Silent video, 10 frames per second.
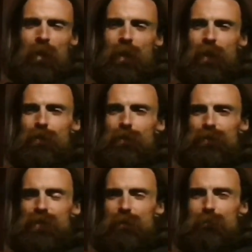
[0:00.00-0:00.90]
And they're
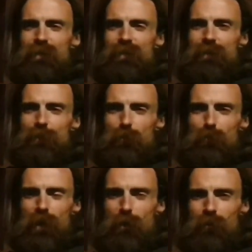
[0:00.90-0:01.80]
saying basically your
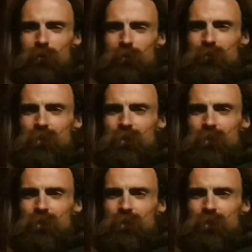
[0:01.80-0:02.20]
problem,